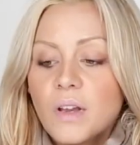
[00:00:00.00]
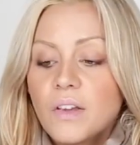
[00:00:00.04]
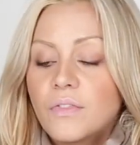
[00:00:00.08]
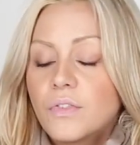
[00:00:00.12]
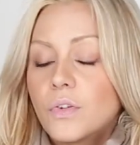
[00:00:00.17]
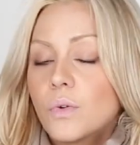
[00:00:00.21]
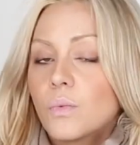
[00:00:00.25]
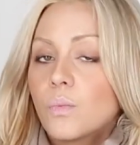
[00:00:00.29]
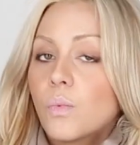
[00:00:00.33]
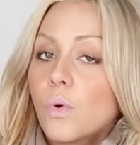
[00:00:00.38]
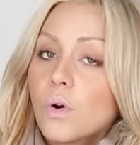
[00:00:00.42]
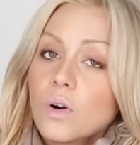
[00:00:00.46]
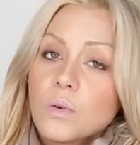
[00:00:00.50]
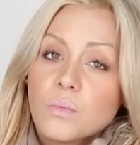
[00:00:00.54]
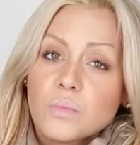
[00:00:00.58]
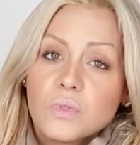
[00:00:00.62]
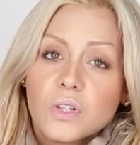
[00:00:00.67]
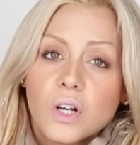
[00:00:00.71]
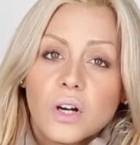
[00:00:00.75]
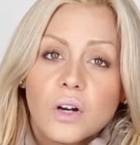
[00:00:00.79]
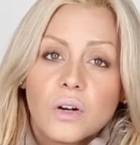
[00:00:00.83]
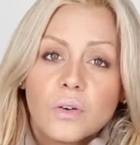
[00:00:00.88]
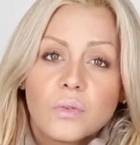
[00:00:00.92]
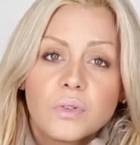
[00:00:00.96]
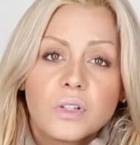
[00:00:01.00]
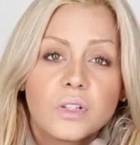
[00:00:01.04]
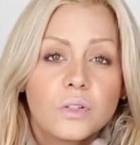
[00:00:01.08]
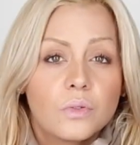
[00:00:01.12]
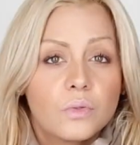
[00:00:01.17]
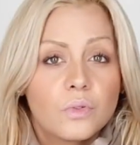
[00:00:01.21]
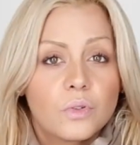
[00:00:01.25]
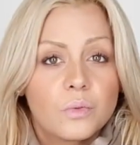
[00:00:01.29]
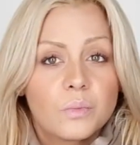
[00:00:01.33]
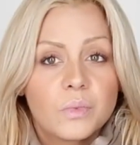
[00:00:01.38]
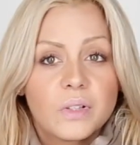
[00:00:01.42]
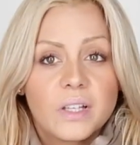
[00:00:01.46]
If you're warm tone,
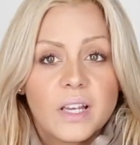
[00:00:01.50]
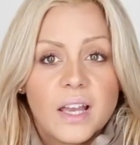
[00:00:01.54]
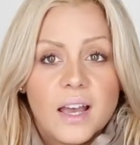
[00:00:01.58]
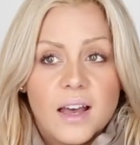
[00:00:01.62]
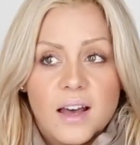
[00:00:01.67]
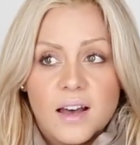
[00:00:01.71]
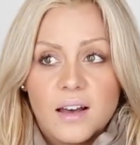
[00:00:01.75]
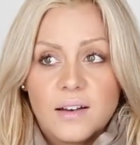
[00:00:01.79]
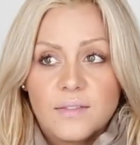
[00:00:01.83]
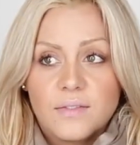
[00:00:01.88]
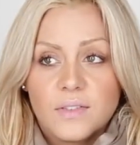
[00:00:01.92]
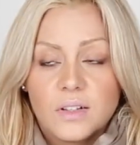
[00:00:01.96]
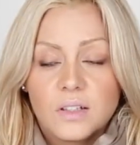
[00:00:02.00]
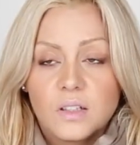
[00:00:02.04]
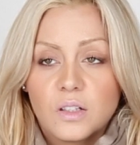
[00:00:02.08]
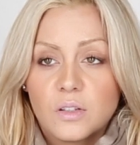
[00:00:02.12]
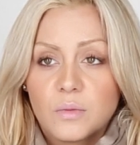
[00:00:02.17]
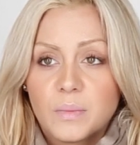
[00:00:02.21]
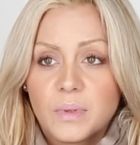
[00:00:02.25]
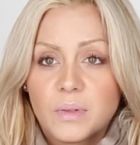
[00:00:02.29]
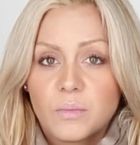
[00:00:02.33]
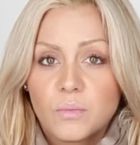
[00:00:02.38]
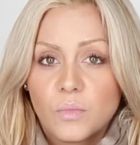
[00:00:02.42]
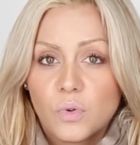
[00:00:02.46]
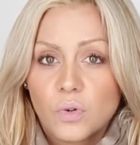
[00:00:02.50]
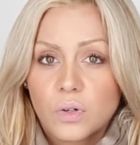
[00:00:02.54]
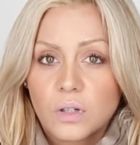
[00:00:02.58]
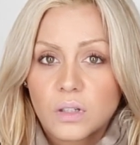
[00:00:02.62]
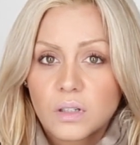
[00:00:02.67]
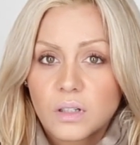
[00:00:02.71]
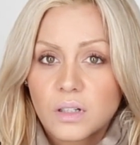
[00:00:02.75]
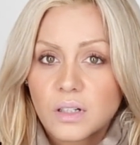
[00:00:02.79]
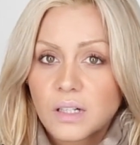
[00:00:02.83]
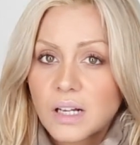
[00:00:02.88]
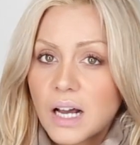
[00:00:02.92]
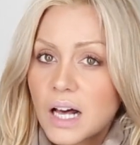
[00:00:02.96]
you normally have a little bit
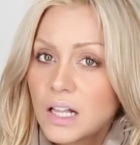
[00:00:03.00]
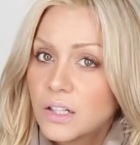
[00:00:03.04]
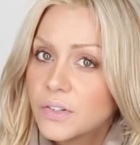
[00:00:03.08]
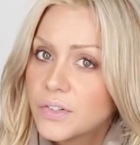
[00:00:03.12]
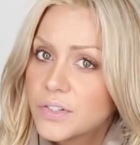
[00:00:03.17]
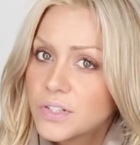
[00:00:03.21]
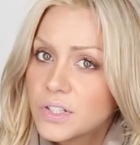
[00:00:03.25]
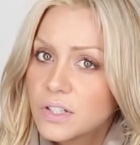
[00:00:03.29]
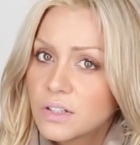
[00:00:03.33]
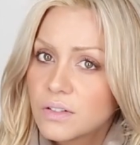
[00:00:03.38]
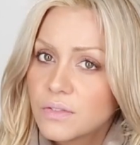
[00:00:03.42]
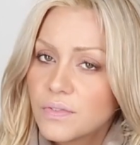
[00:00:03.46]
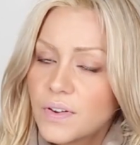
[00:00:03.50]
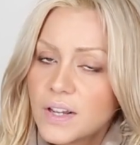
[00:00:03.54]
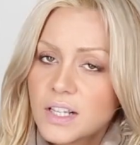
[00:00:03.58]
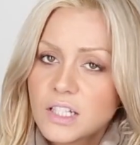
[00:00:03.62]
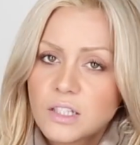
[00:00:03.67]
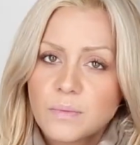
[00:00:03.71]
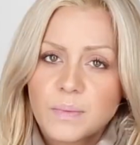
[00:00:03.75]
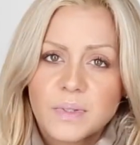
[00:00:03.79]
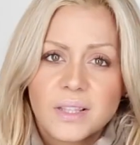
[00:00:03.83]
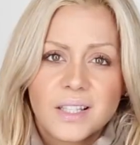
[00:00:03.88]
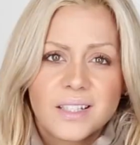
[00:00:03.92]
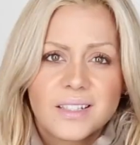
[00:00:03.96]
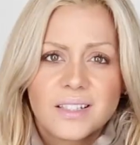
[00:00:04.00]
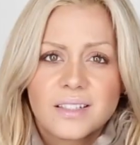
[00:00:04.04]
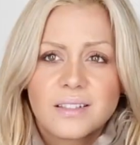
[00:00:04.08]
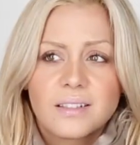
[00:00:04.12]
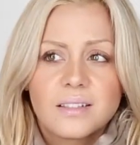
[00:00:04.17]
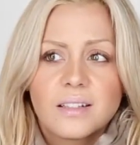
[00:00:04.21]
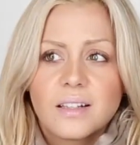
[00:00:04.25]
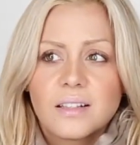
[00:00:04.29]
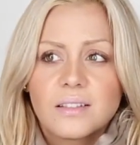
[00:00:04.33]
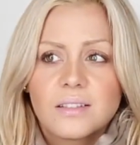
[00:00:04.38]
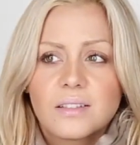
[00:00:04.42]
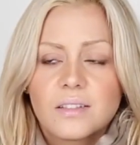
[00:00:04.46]
more color to your face, but that
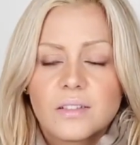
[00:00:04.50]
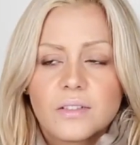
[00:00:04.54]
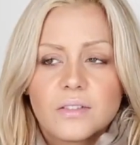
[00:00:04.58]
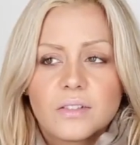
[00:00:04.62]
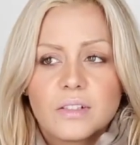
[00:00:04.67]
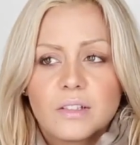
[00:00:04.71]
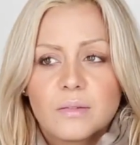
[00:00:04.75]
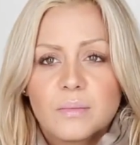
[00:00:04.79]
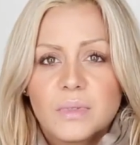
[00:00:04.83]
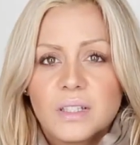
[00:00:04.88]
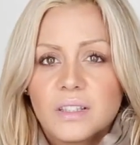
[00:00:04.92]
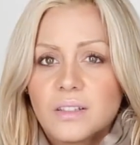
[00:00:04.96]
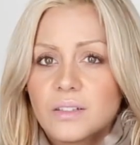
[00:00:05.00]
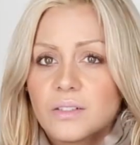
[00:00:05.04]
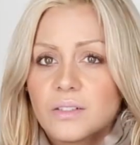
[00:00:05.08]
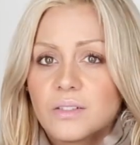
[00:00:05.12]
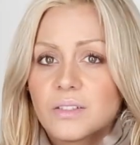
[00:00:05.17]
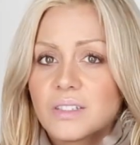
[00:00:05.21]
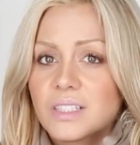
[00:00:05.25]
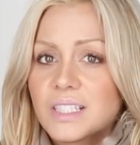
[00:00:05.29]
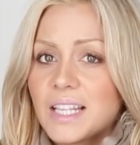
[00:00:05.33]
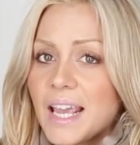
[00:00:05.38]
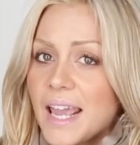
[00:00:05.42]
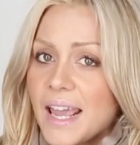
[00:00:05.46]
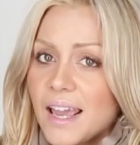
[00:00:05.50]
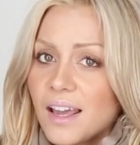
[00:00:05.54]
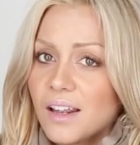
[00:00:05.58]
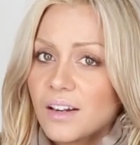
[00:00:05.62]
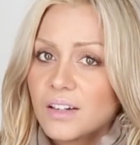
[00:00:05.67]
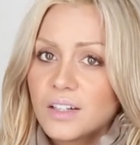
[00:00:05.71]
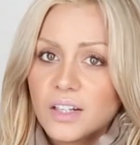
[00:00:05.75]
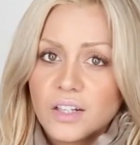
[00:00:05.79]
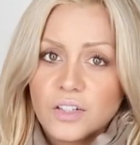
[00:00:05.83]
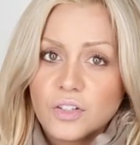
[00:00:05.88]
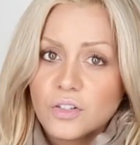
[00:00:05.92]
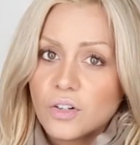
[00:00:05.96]
doesn't necessarily mean that you're
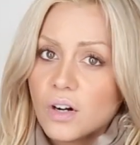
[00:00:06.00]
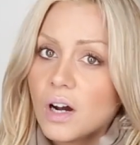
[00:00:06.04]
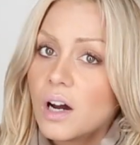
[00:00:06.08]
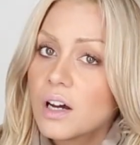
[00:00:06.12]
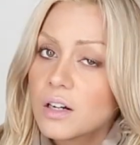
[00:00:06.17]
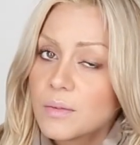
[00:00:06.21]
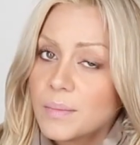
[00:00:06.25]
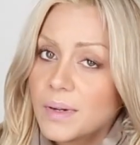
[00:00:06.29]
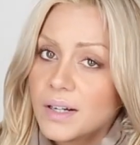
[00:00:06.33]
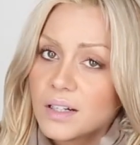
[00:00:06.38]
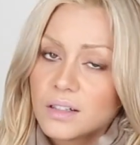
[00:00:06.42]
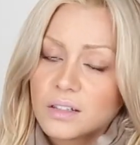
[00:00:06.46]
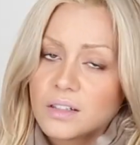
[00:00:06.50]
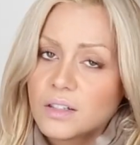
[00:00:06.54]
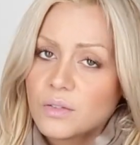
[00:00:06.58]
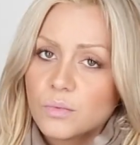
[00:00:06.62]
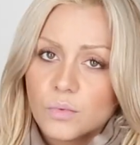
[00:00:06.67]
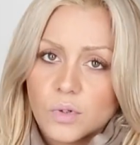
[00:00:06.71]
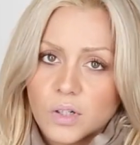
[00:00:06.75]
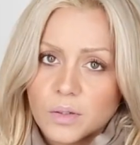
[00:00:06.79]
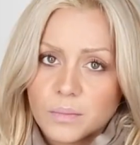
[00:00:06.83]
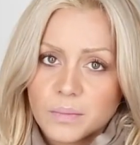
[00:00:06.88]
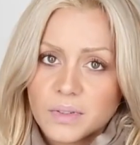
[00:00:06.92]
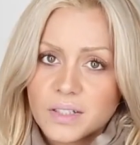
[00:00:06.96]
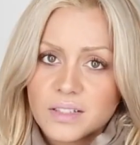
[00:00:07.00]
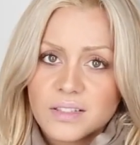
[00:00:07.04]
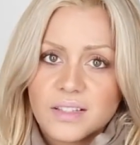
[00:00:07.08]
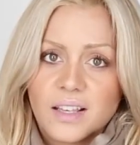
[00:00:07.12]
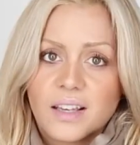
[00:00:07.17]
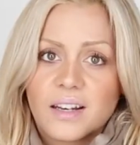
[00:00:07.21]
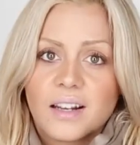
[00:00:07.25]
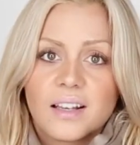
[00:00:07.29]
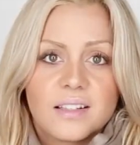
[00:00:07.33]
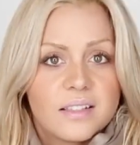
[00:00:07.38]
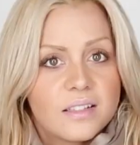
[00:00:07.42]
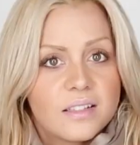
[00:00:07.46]
tan and you're automatically warm, because
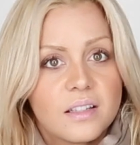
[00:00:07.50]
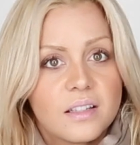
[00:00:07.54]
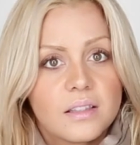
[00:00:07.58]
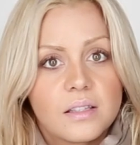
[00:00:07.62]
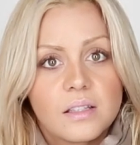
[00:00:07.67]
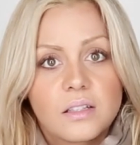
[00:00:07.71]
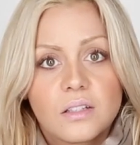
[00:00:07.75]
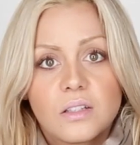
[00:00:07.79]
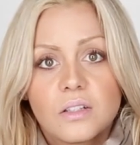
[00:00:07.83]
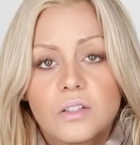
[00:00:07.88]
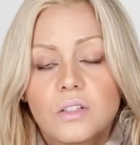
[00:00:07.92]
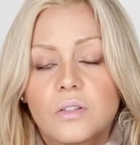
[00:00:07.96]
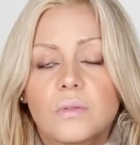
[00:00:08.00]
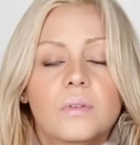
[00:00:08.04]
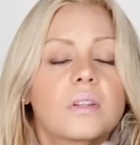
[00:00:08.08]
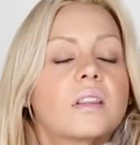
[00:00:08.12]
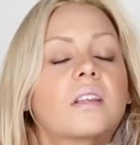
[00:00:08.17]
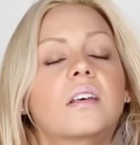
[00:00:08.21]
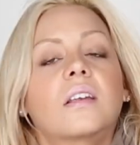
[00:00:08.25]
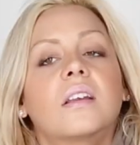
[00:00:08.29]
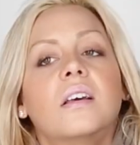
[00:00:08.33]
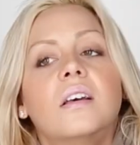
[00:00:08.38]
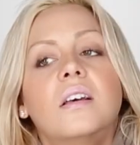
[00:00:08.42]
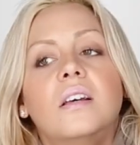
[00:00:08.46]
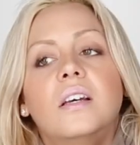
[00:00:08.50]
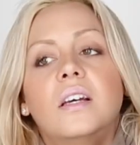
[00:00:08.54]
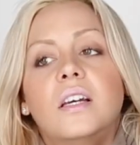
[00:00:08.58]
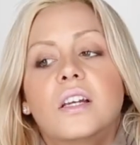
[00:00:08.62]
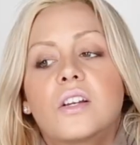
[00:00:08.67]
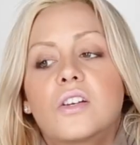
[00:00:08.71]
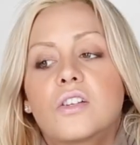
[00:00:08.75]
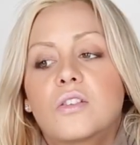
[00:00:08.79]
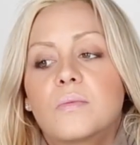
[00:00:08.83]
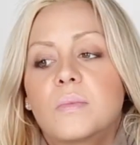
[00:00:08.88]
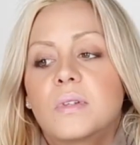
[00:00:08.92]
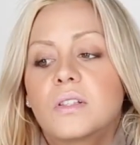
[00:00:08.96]
that nothing to do with it.
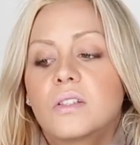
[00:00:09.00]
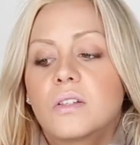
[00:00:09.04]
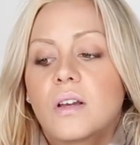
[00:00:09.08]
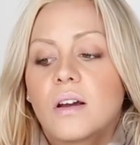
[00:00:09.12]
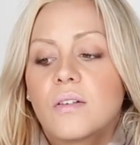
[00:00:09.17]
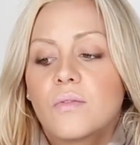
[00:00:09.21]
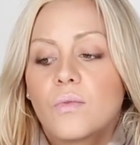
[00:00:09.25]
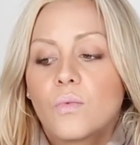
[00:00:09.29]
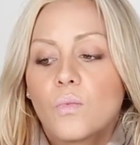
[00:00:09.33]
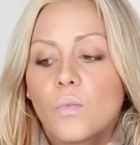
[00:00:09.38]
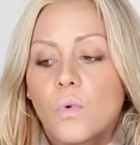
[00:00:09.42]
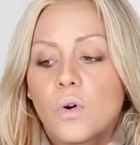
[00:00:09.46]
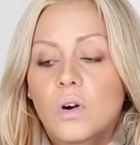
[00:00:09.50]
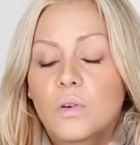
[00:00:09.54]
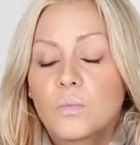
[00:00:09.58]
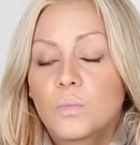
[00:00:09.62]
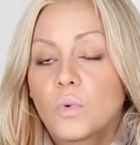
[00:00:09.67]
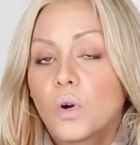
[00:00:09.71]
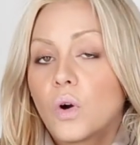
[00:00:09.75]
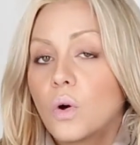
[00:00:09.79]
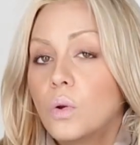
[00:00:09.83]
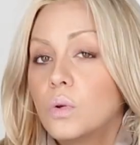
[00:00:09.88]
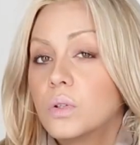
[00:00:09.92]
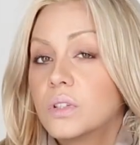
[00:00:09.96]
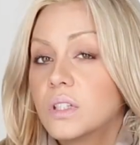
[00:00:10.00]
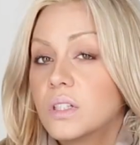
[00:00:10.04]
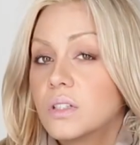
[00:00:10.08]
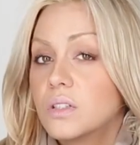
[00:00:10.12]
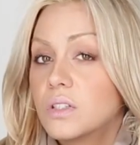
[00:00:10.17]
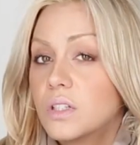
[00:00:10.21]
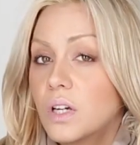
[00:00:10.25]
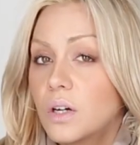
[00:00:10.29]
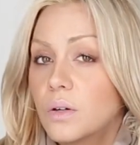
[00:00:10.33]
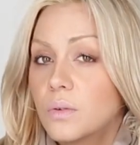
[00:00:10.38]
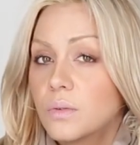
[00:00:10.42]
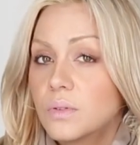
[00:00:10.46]
It just means you have warm golden
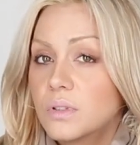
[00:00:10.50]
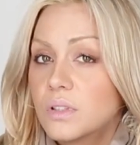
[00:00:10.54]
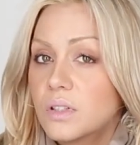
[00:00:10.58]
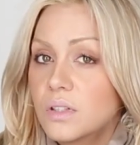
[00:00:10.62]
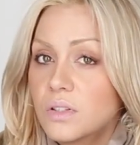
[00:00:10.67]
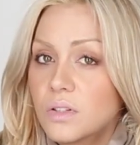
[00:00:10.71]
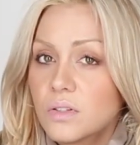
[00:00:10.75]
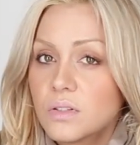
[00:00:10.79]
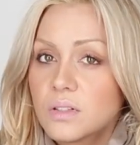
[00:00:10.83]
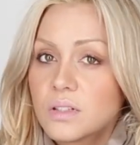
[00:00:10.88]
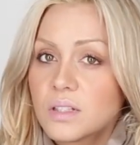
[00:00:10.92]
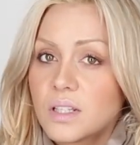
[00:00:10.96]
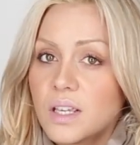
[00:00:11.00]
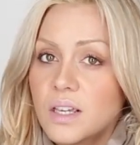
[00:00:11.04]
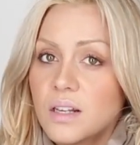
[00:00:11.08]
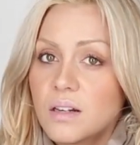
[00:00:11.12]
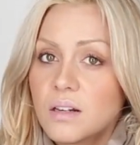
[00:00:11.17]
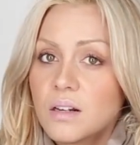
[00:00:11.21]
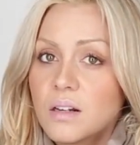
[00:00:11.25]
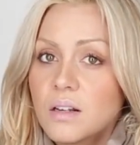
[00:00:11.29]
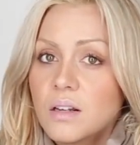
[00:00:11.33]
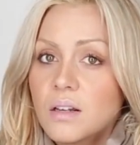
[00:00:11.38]
tones in your skin.